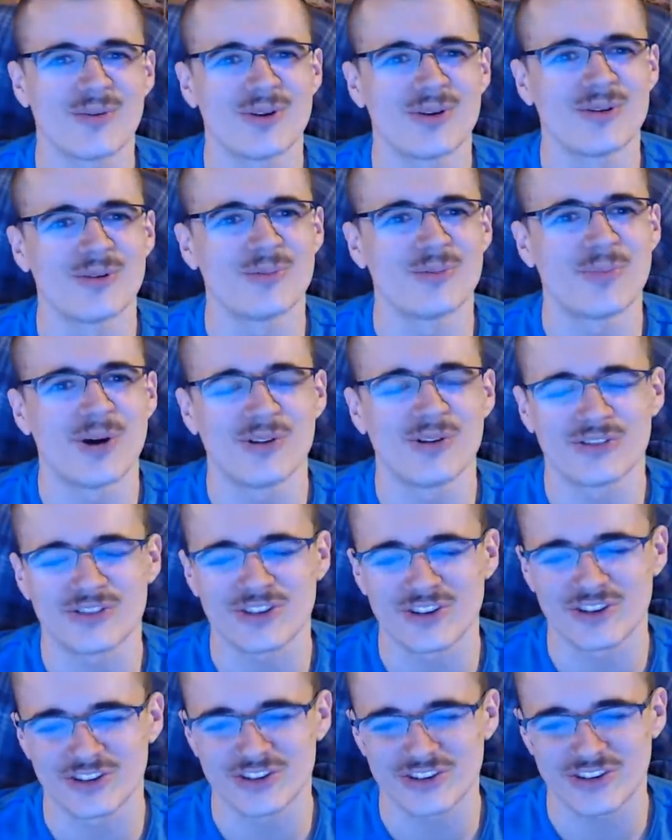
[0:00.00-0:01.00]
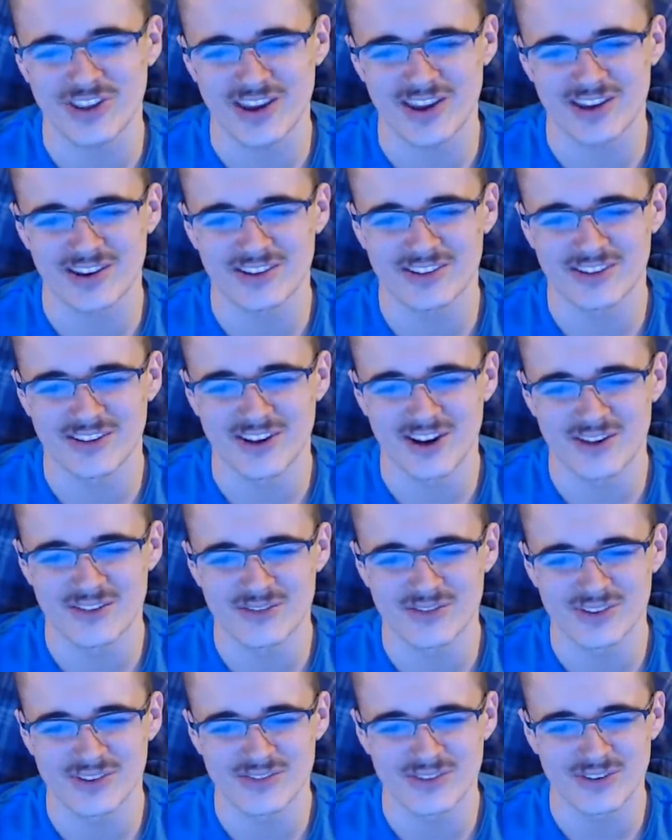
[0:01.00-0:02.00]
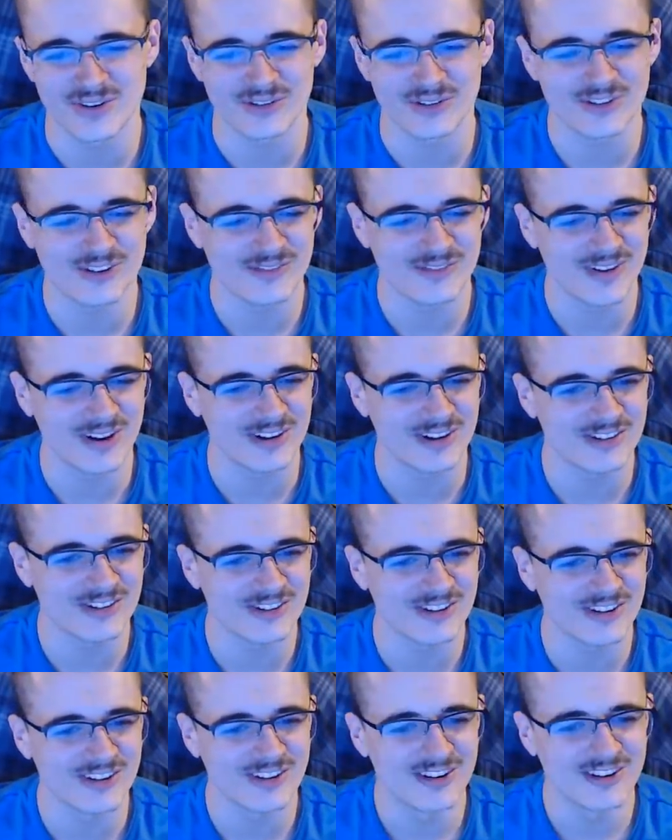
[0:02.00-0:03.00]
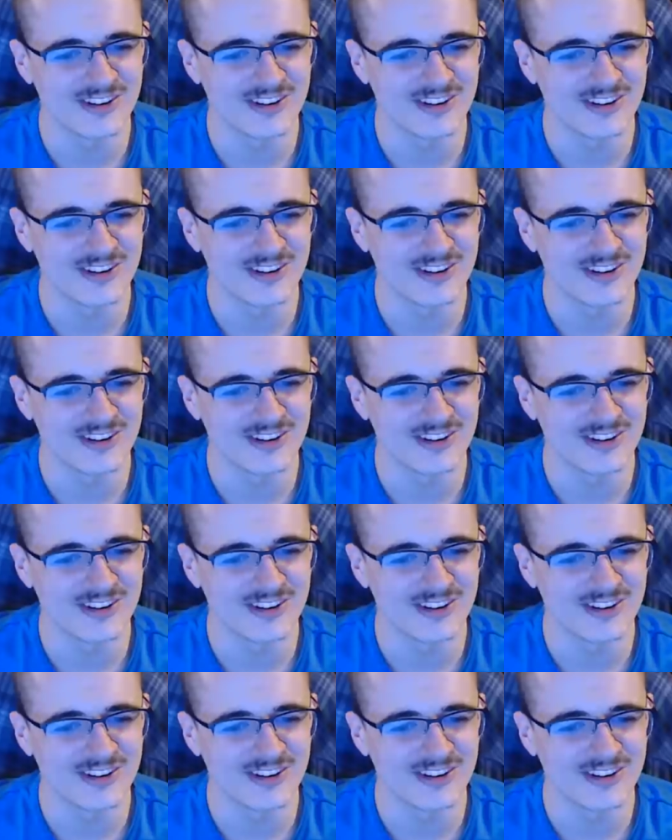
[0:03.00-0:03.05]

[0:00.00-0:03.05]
one that will post to the States, and hopefully for not too much.